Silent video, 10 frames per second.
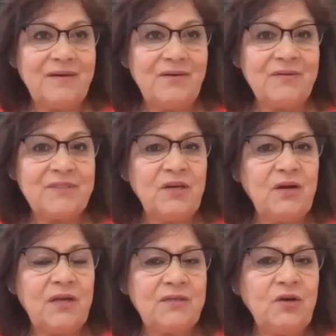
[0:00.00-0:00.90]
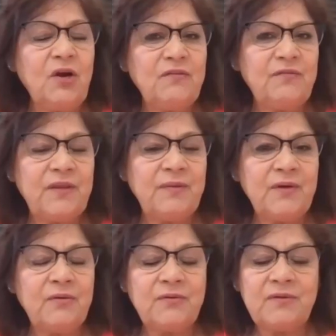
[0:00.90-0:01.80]
it's harder for them to
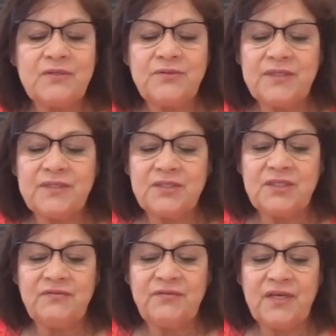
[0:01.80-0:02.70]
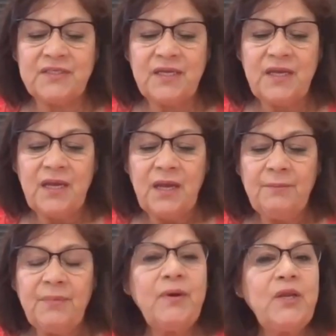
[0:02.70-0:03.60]
go through this transition phase.
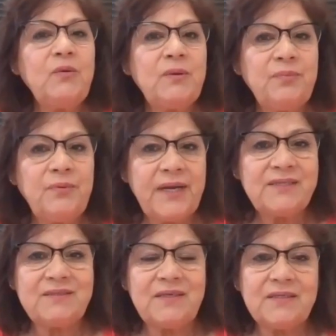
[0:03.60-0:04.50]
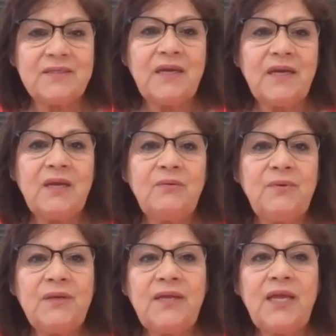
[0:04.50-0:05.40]
But when you embrace it, it
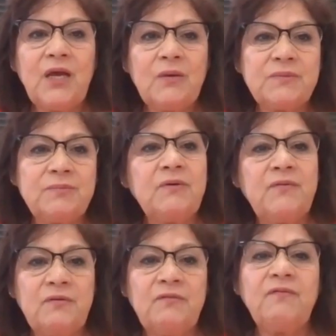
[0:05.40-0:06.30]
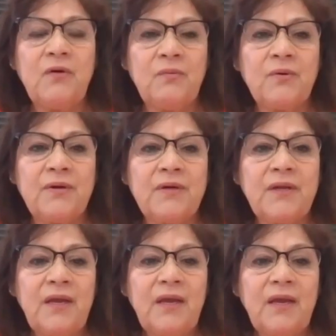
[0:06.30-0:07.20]
really helps move you forward.
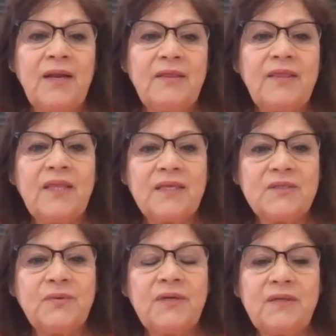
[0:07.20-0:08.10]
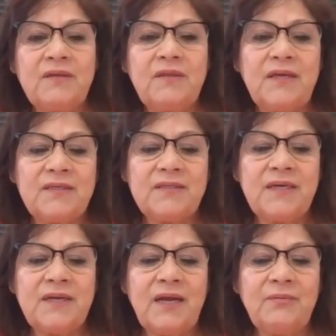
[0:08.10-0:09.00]
And I think that's one of the things
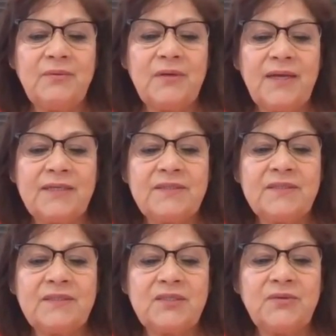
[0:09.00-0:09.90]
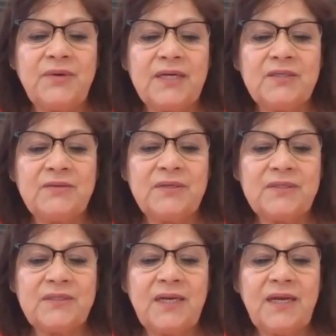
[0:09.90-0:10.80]
that I realized as a director is
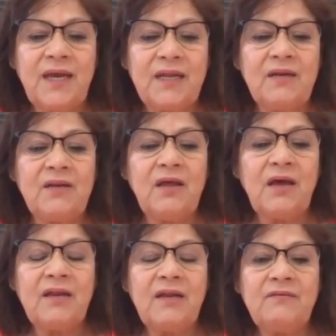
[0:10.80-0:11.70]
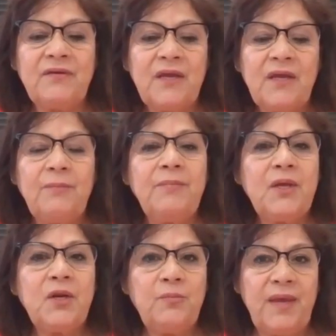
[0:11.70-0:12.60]
that I had a lot of
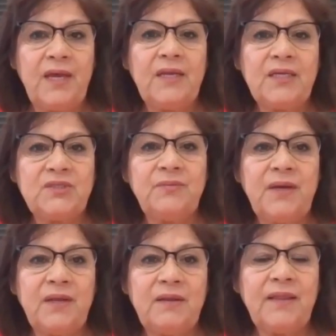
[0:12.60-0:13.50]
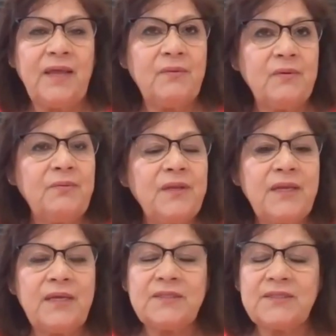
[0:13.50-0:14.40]
middle management that were
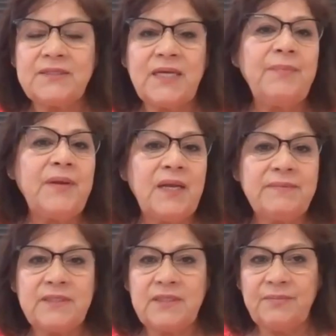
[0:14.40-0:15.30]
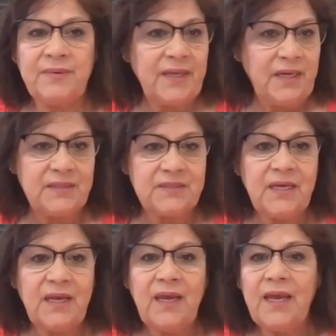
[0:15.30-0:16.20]
really stepping up to the plate.
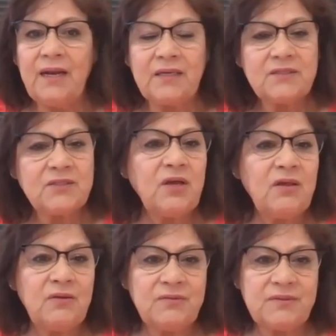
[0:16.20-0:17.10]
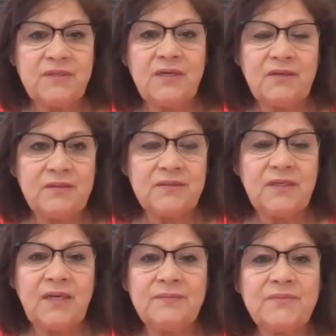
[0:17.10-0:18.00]
And I saw those skills
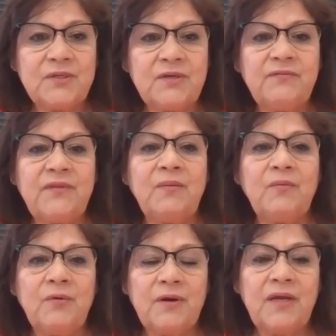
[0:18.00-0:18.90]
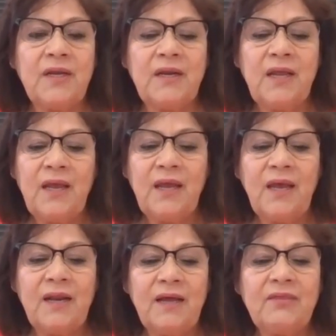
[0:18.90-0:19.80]
and I observed them working.
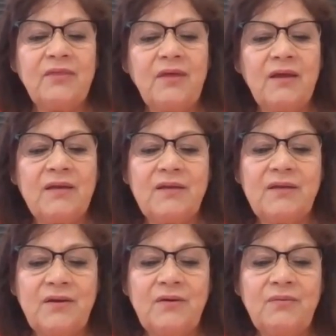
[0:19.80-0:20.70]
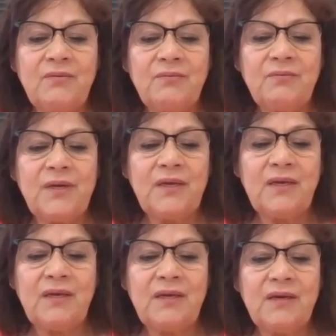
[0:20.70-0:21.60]
And I thought,
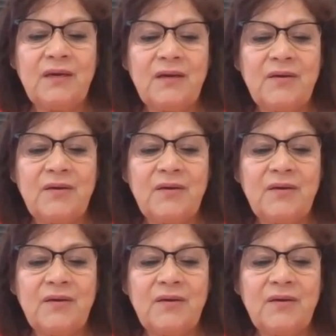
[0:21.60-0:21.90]
we're